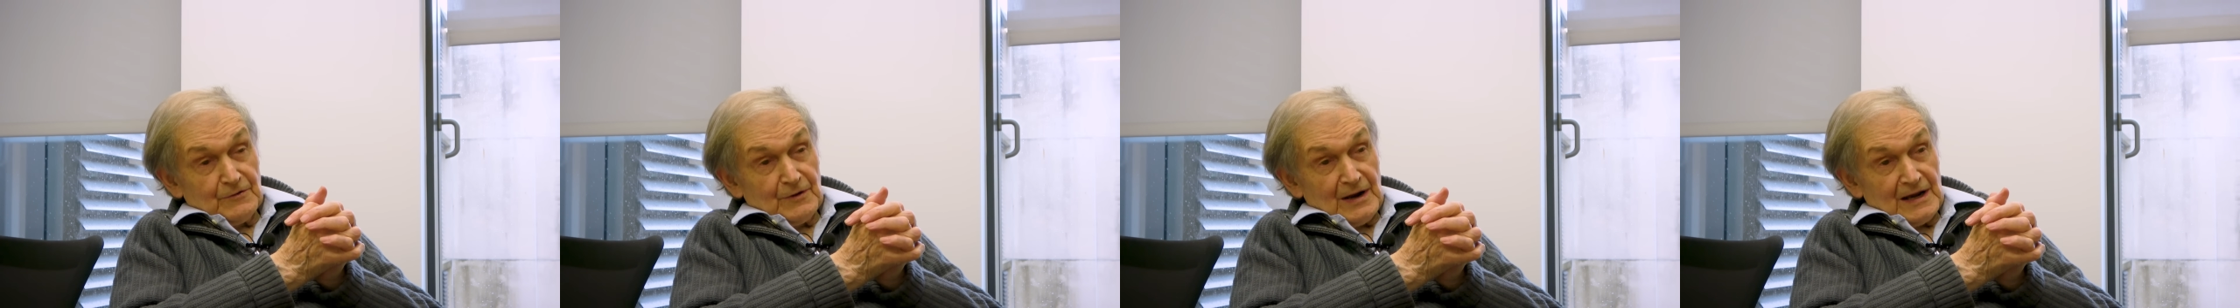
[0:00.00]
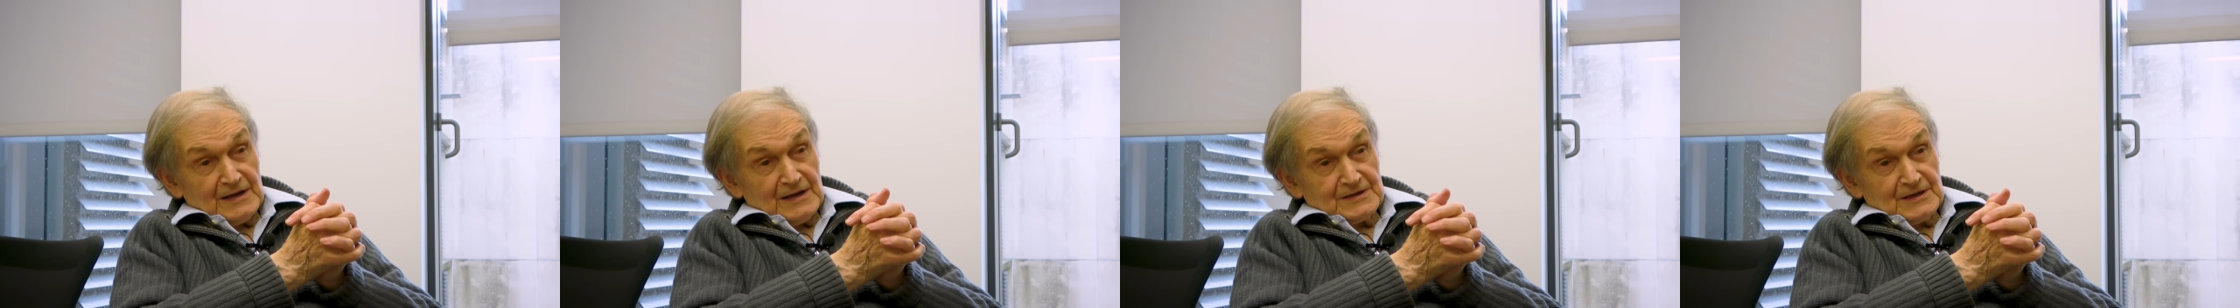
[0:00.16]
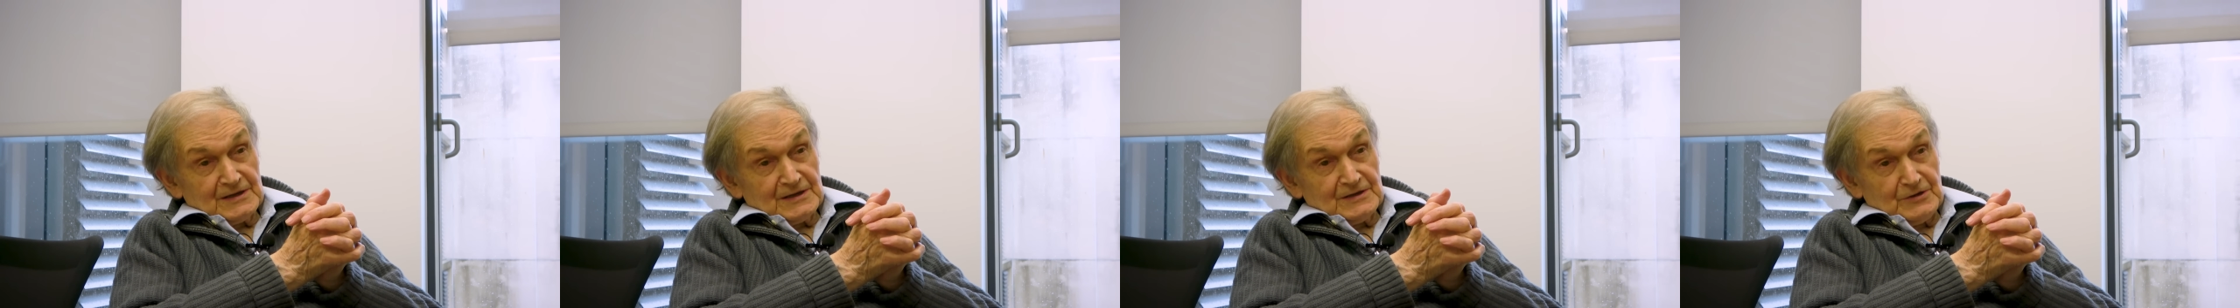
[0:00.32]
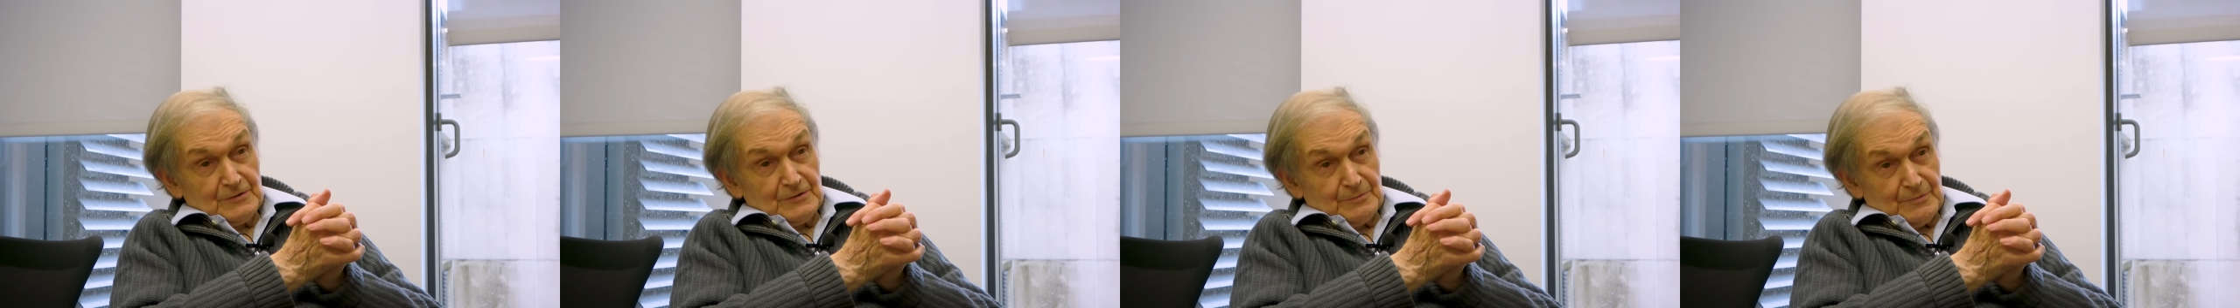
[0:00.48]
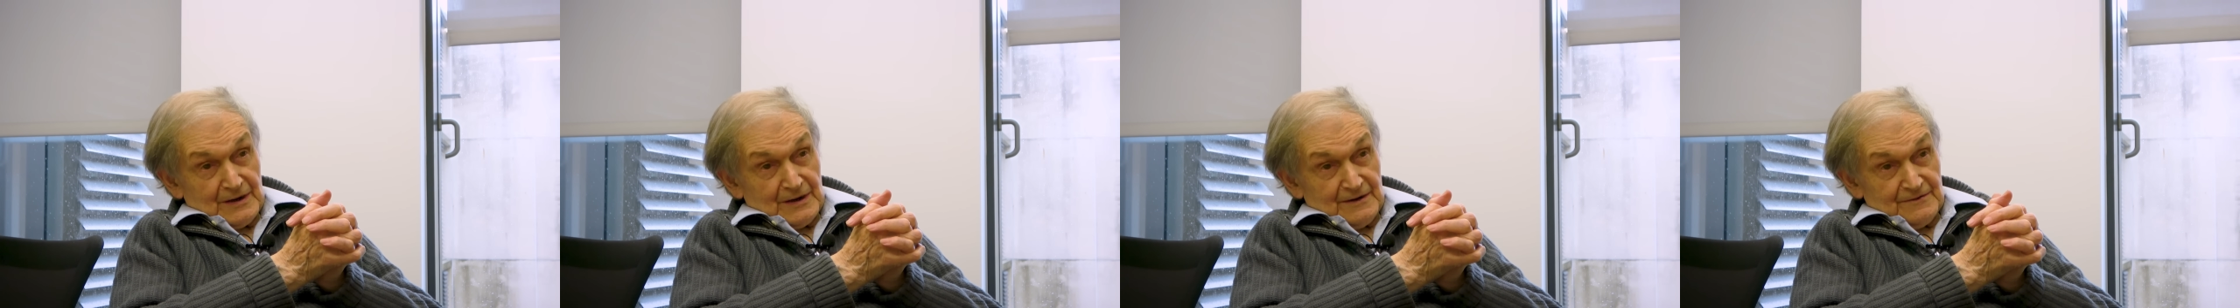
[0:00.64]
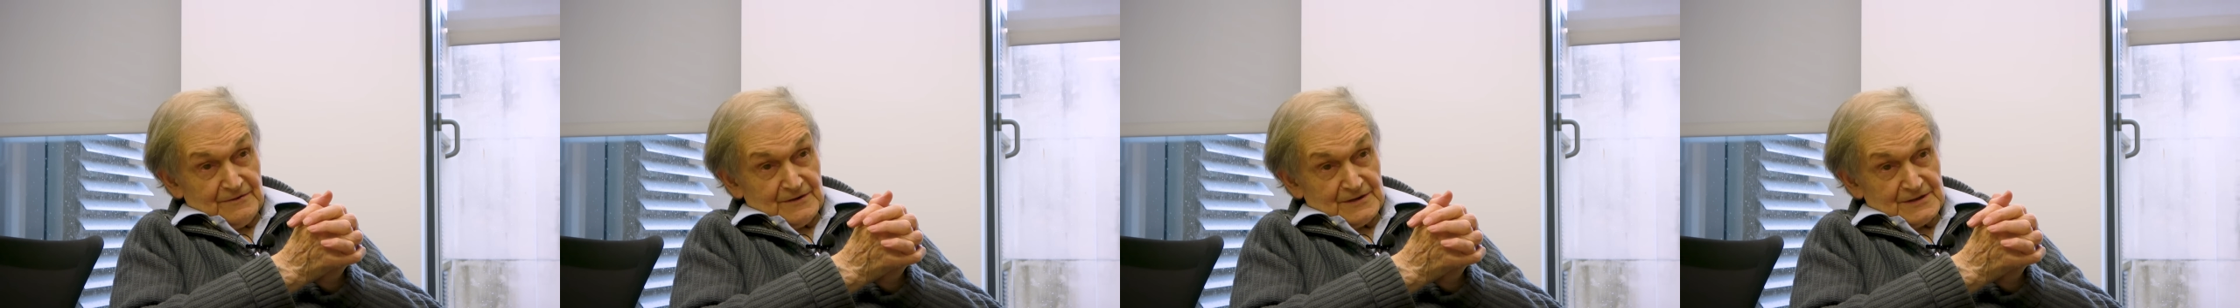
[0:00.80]
write a new
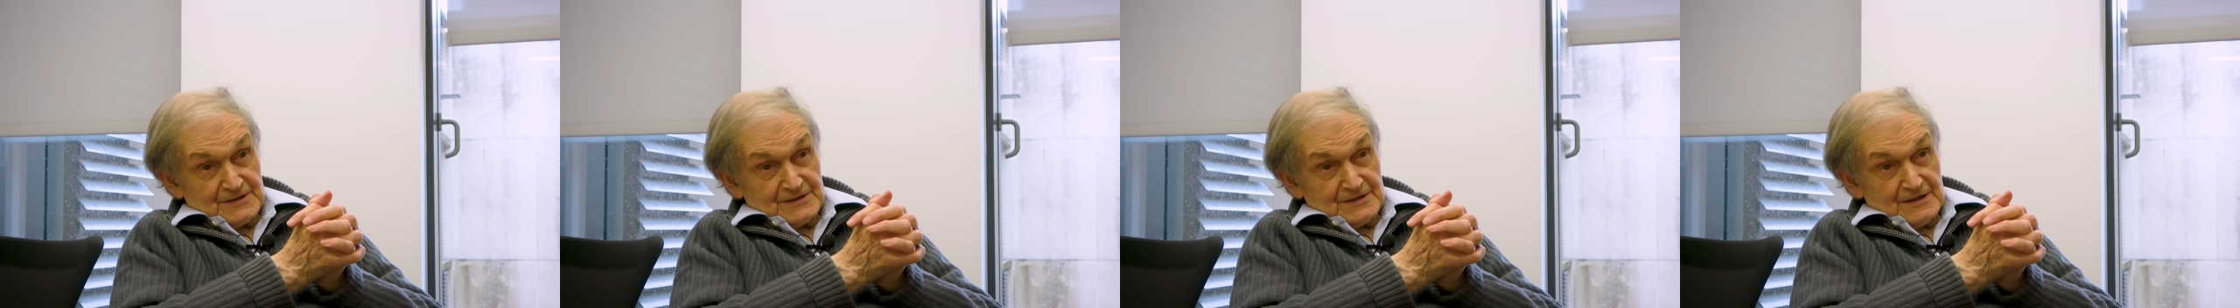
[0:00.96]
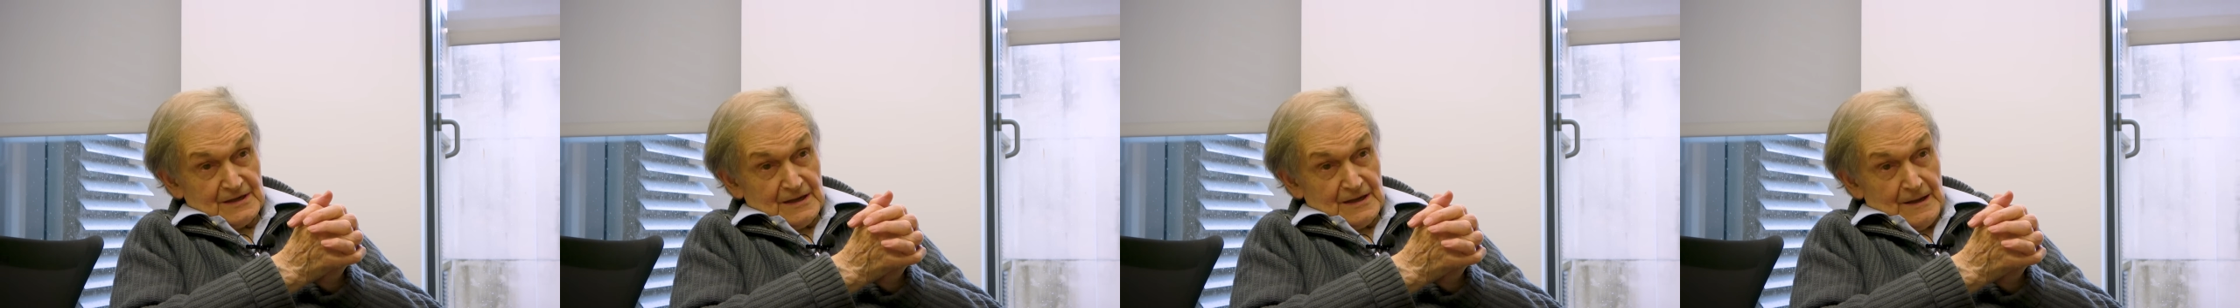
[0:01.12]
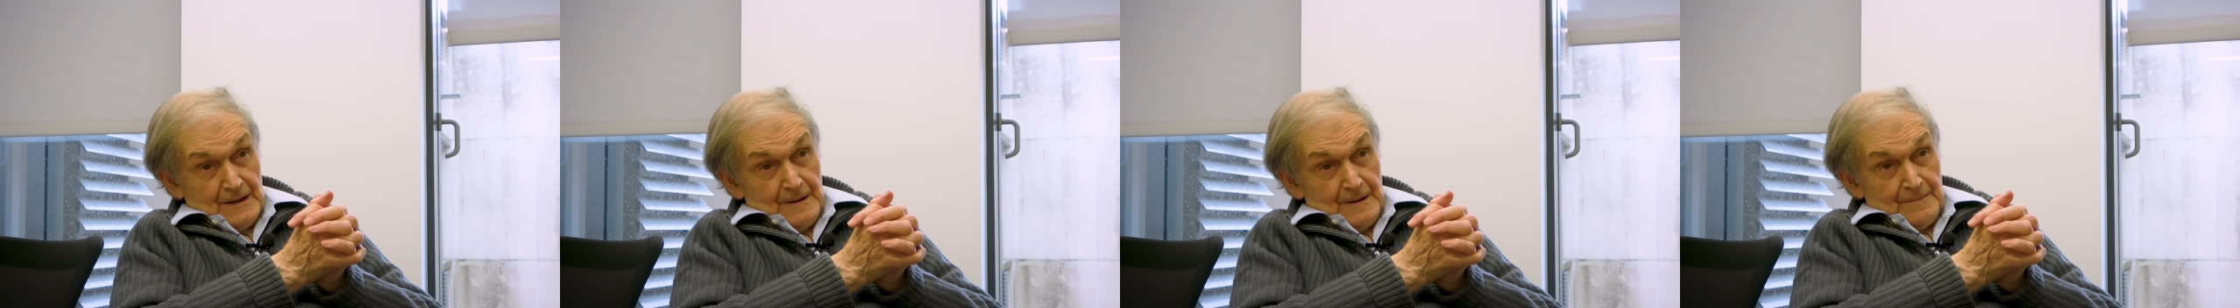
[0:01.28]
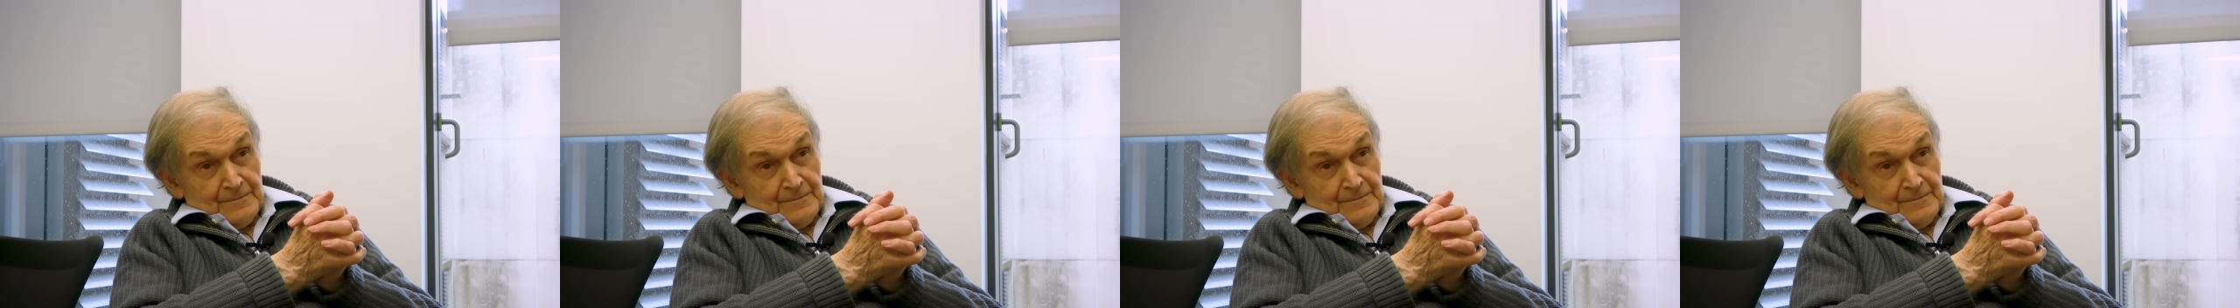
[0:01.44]
preface.